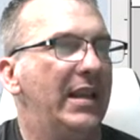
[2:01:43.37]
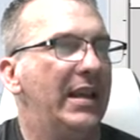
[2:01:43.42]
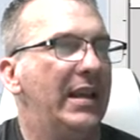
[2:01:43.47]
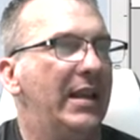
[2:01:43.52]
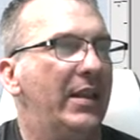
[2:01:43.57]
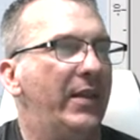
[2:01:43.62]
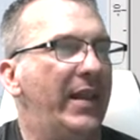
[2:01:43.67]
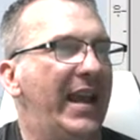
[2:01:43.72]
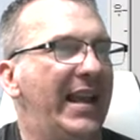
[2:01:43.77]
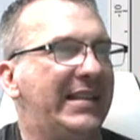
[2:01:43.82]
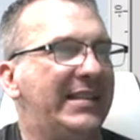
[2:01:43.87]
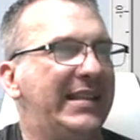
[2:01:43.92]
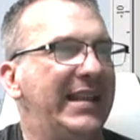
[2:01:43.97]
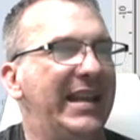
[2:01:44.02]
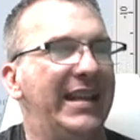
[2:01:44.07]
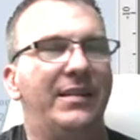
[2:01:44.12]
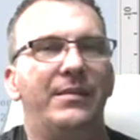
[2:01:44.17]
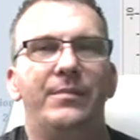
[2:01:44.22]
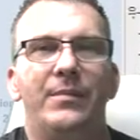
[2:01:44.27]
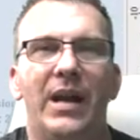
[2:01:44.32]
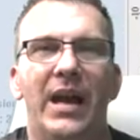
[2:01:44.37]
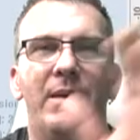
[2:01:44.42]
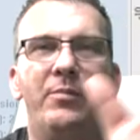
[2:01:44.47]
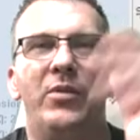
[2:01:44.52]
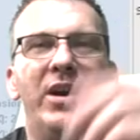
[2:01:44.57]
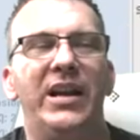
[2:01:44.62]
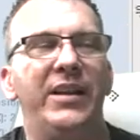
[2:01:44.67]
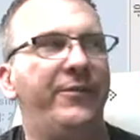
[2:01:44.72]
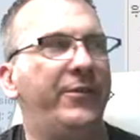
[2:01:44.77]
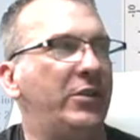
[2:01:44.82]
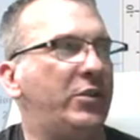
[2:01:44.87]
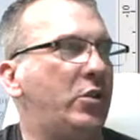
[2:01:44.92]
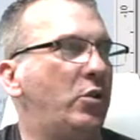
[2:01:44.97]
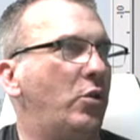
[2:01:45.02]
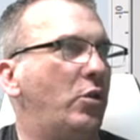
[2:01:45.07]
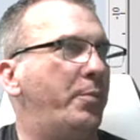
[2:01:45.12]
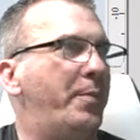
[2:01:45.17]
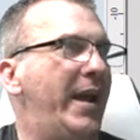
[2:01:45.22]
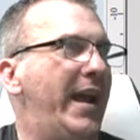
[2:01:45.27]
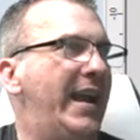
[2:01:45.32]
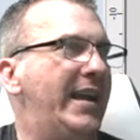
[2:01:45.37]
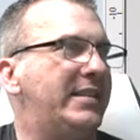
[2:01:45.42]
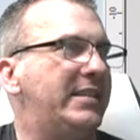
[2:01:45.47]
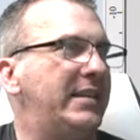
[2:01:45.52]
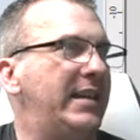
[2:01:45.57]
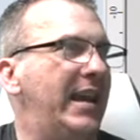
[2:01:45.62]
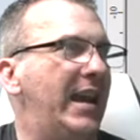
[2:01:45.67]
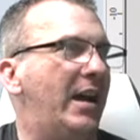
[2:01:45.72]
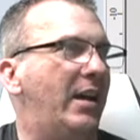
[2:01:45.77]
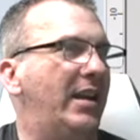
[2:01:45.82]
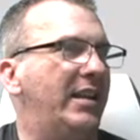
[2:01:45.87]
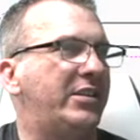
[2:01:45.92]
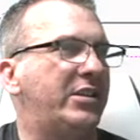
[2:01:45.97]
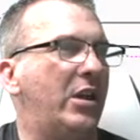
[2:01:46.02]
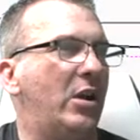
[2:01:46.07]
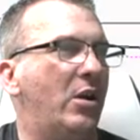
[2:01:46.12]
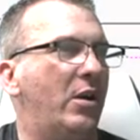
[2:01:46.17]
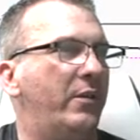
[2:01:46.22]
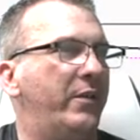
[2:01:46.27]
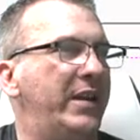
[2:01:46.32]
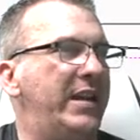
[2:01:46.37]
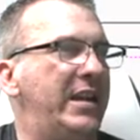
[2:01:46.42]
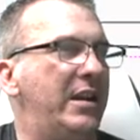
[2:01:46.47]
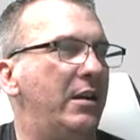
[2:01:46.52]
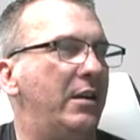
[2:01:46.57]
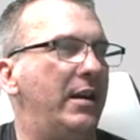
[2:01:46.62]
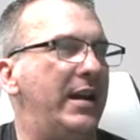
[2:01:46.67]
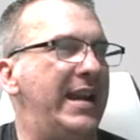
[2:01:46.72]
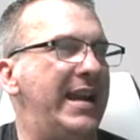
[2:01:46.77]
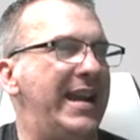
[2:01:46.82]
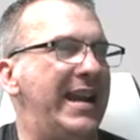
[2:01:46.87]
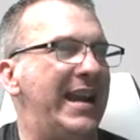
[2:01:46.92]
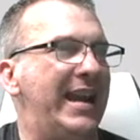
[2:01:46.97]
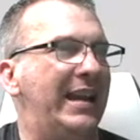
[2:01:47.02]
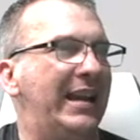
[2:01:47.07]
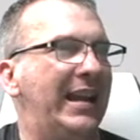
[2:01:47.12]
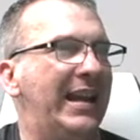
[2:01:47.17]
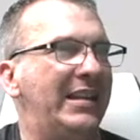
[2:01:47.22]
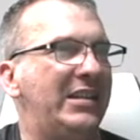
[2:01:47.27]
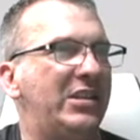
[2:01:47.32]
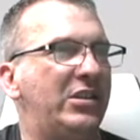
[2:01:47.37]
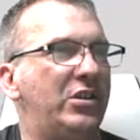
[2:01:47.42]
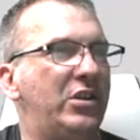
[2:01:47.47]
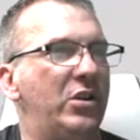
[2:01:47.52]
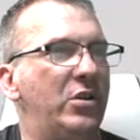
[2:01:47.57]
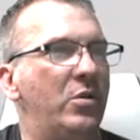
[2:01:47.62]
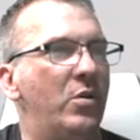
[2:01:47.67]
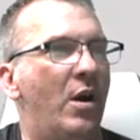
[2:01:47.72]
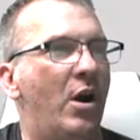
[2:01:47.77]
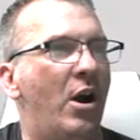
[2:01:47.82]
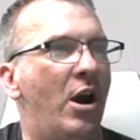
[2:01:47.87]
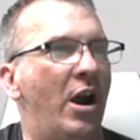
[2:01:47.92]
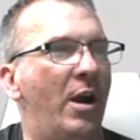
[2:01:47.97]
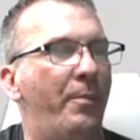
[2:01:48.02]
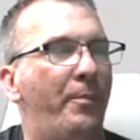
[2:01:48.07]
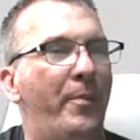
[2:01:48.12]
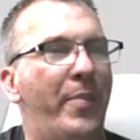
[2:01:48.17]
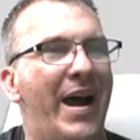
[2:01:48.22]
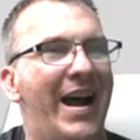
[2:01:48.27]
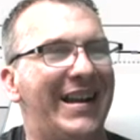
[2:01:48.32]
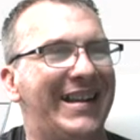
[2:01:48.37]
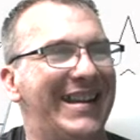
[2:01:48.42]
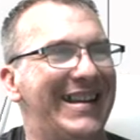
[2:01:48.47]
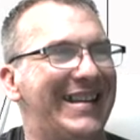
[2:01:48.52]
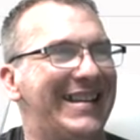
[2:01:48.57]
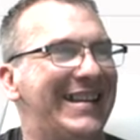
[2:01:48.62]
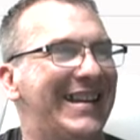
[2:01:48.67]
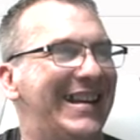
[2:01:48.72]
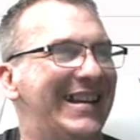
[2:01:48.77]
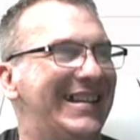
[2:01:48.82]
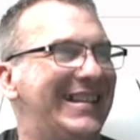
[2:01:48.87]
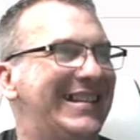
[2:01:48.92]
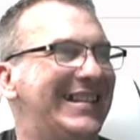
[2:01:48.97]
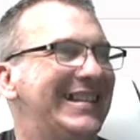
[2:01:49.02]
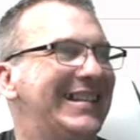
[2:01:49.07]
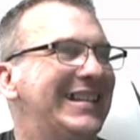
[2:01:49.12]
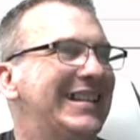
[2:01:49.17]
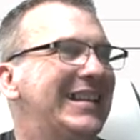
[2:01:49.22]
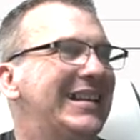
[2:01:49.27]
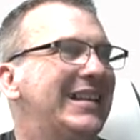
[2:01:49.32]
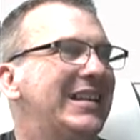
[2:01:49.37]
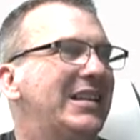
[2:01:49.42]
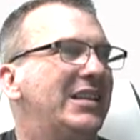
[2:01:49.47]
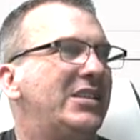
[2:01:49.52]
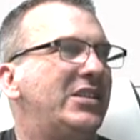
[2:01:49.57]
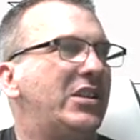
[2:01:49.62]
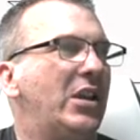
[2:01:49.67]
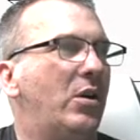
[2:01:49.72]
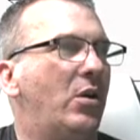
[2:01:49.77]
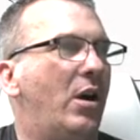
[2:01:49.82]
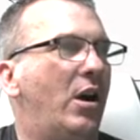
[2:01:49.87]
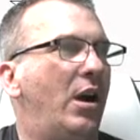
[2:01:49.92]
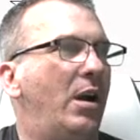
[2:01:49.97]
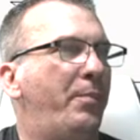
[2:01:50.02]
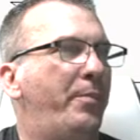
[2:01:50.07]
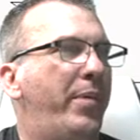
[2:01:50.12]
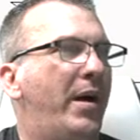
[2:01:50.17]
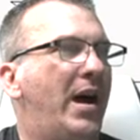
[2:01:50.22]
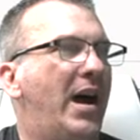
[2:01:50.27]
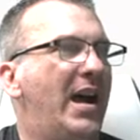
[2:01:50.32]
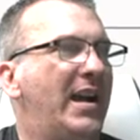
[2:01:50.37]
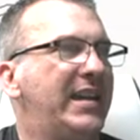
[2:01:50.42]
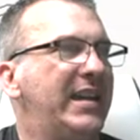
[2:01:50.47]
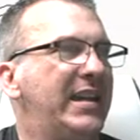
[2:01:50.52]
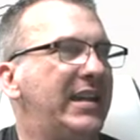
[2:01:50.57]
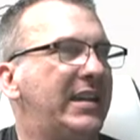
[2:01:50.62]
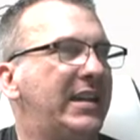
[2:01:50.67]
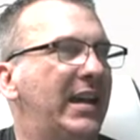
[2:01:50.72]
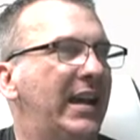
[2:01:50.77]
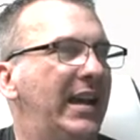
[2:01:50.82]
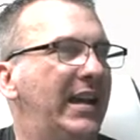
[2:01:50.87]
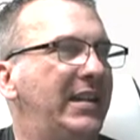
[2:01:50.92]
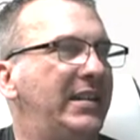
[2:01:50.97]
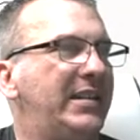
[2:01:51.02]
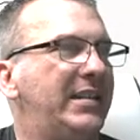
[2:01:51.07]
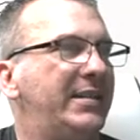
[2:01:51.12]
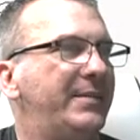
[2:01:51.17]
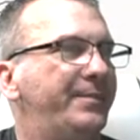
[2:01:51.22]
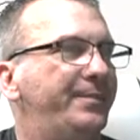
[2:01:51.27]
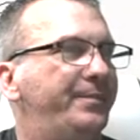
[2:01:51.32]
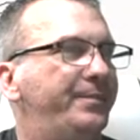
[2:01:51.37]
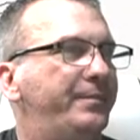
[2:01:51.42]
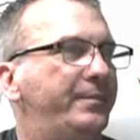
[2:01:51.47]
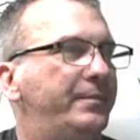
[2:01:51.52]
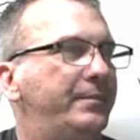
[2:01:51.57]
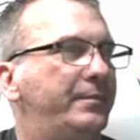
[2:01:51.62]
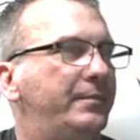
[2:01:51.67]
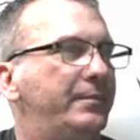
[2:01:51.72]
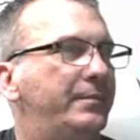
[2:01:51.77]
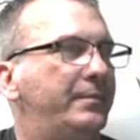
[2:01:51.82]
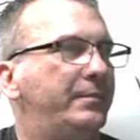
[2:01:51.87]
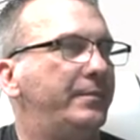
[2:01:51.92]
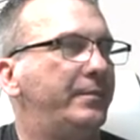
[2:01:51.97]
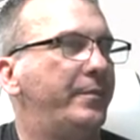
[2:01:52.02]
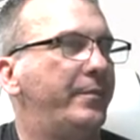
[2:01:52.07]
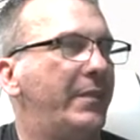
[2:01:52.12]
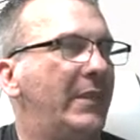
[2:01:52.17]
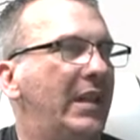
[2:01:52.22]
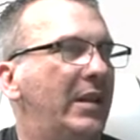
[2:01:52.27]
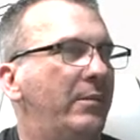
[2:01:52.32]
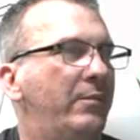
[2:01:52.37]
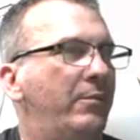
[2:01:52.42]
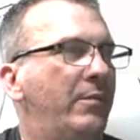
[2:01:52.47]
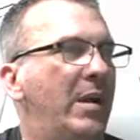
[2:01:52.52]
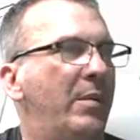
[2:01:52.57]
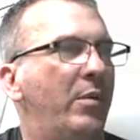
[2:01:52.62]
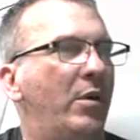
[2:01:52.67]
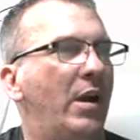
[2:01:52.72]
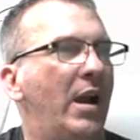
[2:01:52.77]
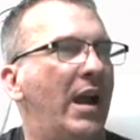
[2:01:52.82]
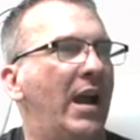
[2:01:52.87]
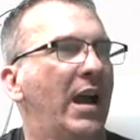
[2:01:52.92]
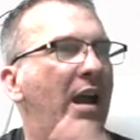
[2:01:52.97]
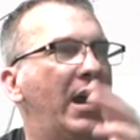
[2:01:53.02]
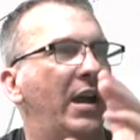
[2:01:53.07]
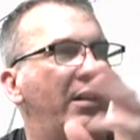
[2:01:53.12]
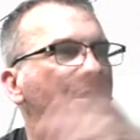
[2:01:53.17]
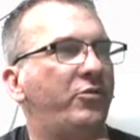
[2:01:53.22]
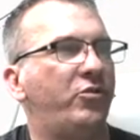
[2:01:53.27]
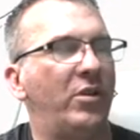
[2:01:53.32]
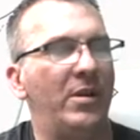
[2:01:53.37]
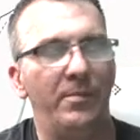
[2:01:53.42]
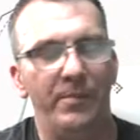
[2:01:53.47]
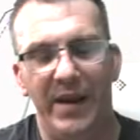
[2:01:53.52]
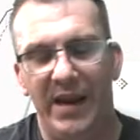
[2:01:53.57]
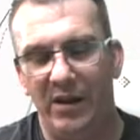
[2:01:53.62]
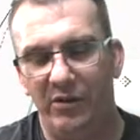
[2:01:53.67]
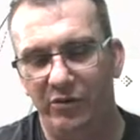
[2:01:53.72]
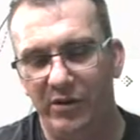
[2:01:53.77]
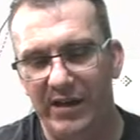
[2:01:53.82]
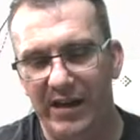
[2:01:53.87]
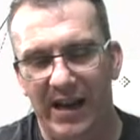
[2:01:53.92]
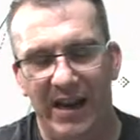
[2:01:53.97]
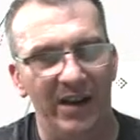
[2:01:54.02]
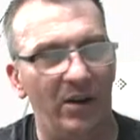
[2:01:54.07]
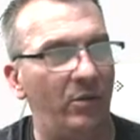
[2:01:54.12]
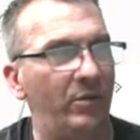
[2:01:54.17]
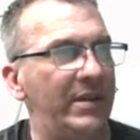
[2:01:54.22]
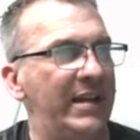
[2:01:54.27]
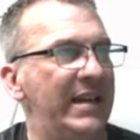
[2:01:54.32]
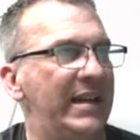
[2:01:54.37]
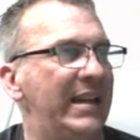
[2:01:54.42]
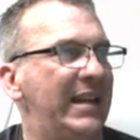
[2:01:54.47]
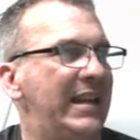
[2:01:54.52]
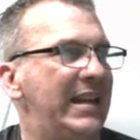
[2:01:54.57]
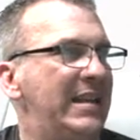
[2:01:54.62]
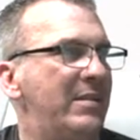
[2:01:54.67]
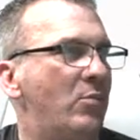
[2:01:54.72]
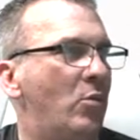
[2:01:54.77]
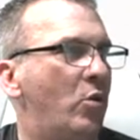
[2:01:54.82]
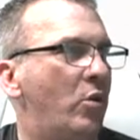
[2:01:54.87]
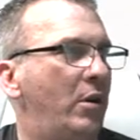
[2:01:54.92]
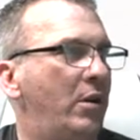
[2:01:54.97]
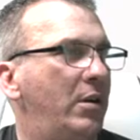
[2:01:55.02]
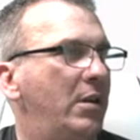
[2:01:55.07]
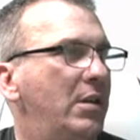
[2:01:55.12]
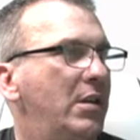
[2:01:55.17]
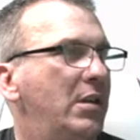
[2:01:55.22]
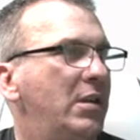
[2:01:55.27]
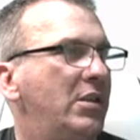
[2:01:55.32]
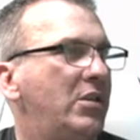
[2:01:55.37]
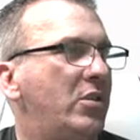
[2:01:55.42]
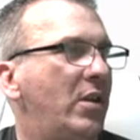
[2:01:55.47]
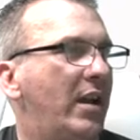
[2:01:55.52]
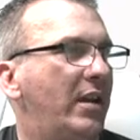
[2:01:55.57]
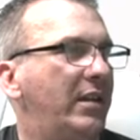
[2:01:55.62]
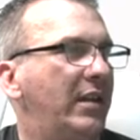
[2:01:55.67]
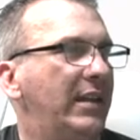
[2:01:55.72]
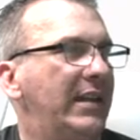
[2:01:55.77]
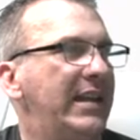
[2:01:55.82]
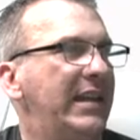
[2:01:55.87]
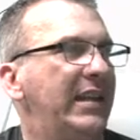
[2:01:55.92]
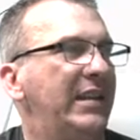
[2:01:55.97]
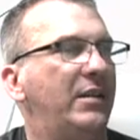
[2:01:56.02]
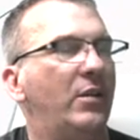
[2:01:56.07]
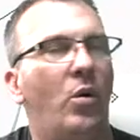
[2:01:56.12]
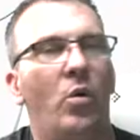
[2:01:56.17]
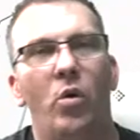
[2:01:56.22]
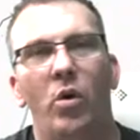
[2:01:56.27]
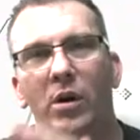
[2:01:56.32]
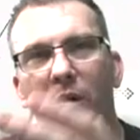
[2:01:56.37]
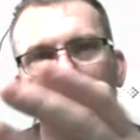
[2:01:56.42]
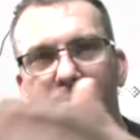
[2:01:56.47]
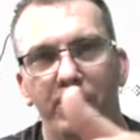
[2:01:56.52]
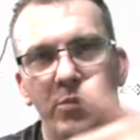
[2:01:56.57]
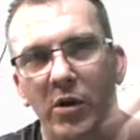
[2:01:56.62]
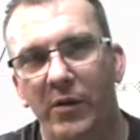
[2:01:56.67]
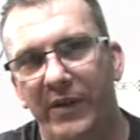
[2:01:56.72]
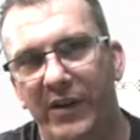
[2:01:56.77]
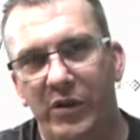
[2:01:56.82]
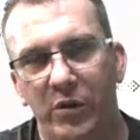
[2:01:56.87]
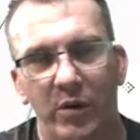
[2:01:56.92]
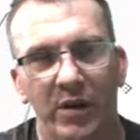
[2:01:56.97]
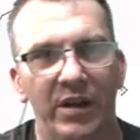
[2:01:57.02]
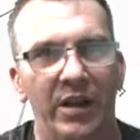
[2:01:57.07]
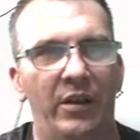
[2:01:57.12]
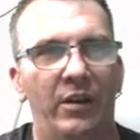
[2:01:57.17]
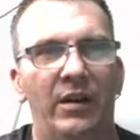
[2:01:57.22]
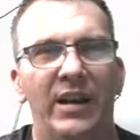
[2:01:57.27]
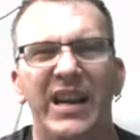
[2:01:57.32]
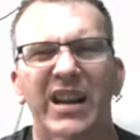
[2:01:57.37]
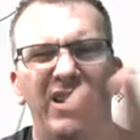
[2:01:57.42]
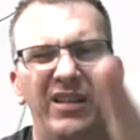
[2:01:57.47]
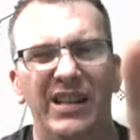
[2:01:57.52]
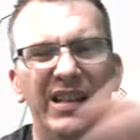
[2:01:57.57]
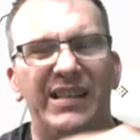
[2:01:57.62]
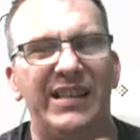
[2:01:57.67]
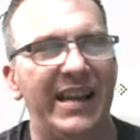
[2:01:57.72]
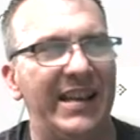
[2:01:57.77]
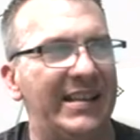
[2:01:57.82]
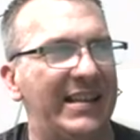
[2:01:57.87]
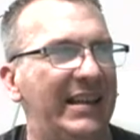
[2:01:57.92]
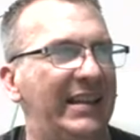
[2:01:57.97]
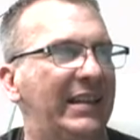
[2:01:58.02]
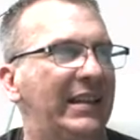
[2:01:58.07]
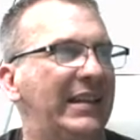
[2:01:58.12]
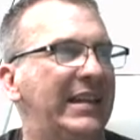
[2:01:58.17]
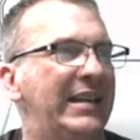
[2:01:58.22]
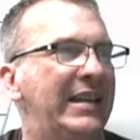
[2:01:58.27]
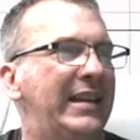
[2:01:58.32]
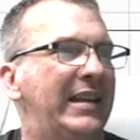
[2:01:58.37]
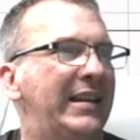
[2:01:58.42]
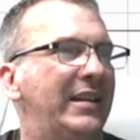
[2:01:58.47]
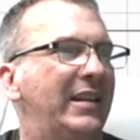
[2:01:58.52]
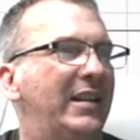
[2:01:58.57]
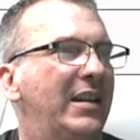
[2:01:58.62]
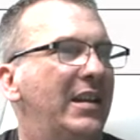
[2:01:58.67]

That's it. I'm ready for toolpaths now. Let's go over here and let's do our pocket cut. So our pocket cut, remember trim boundary, I don't need it anymore. So I'll delete it or move it to another layer. In this case, I deleted it.